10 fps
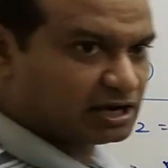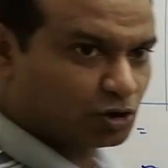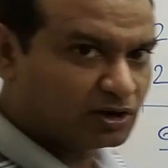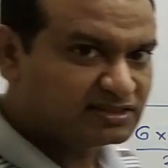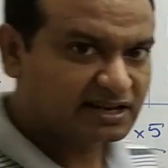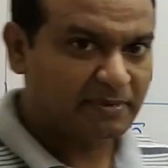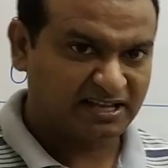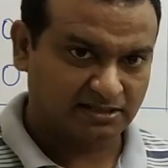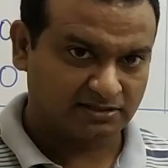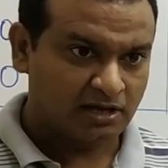there are only three
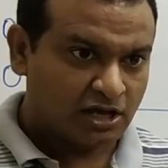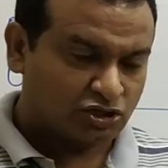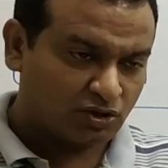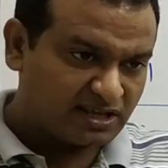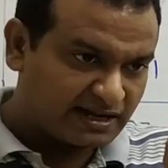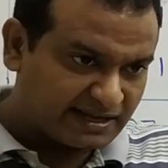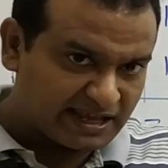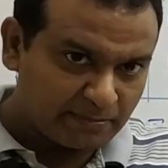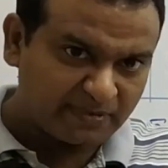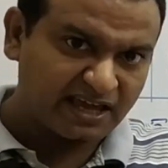matches so a
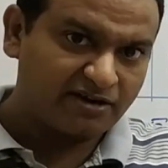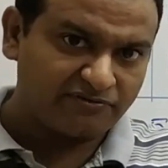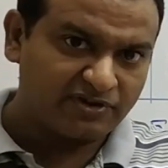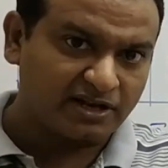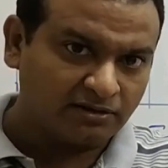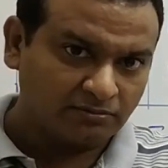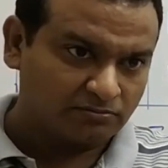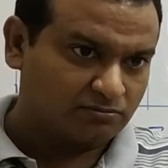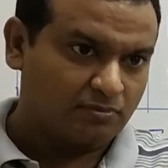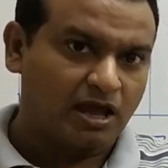team can win
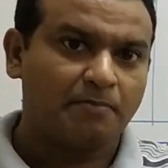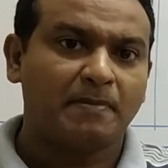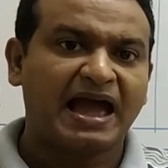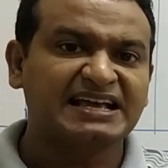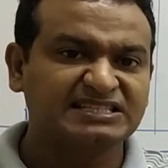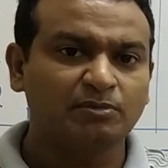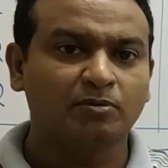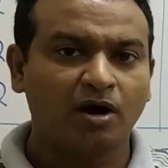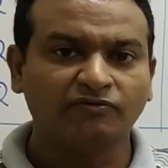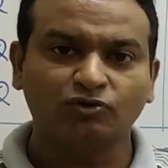a
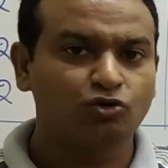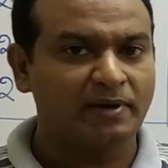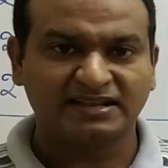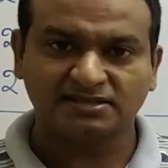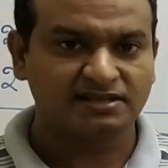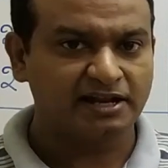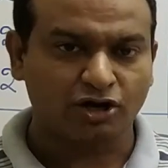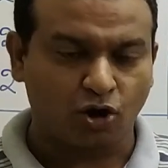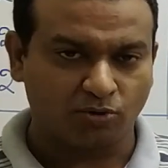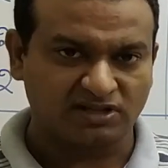maximum of two matches in a
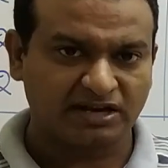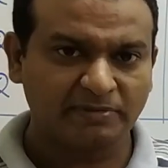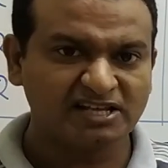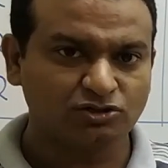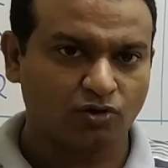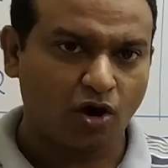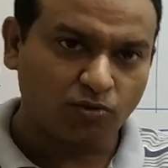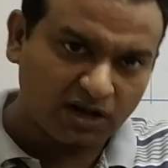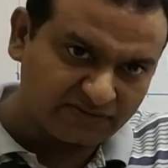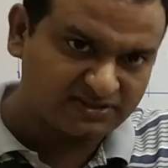round. That means
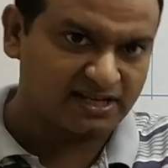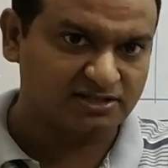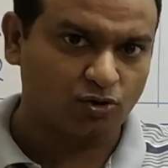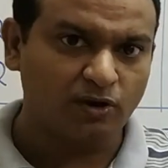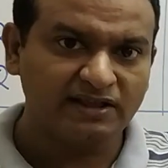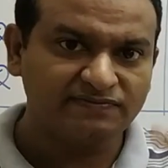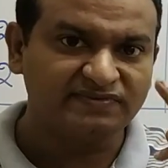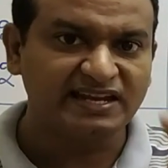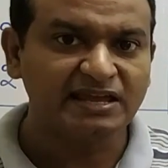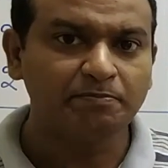out of six, only
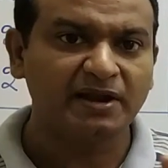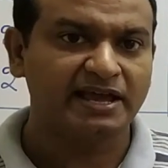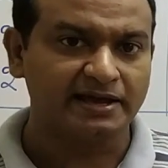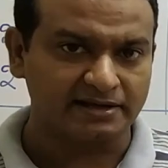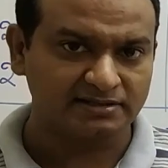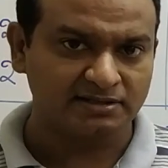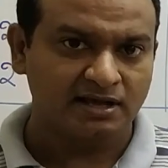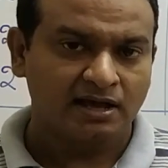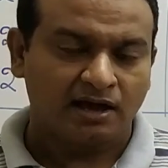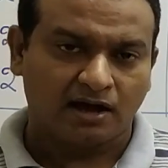three players
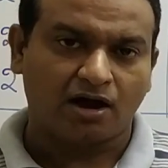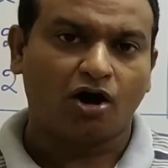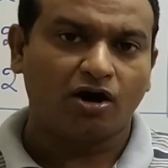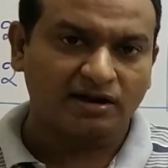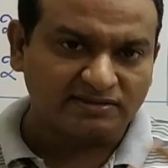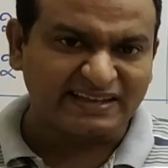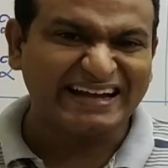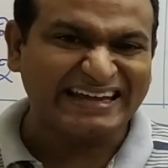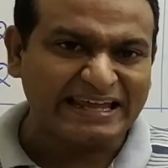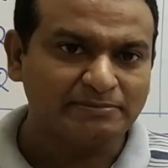uh, or
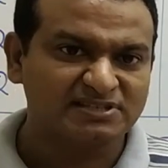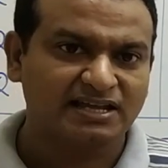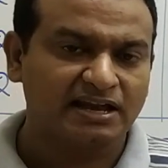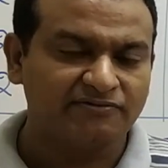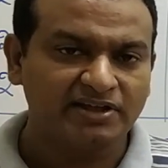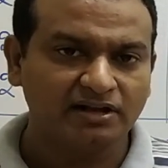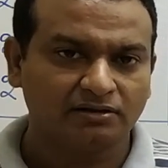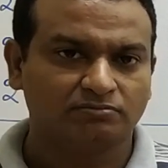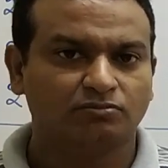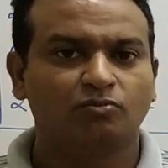three teams can
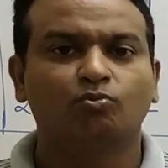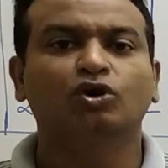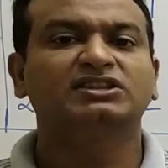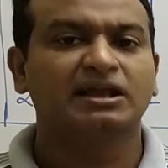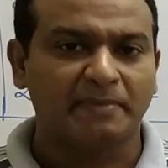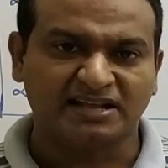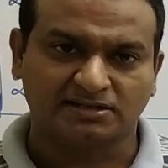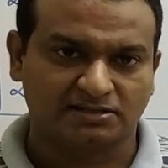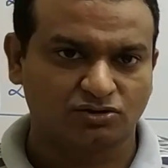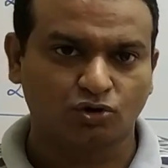win both their
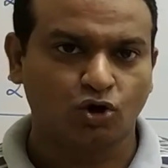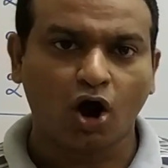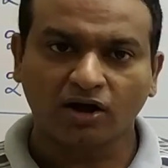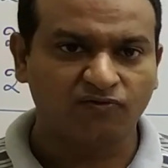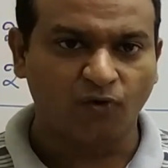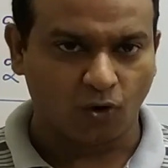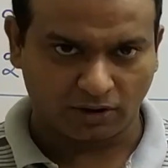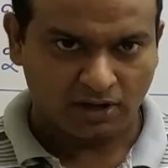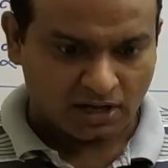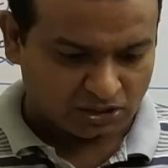matches. So not
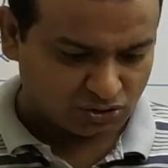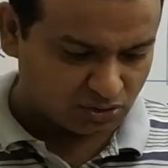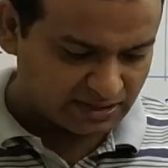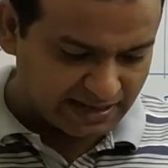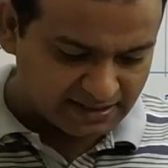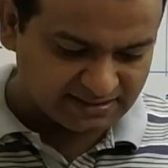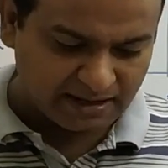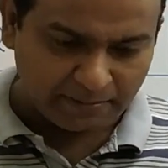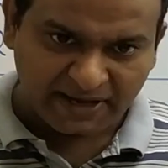four. So there is some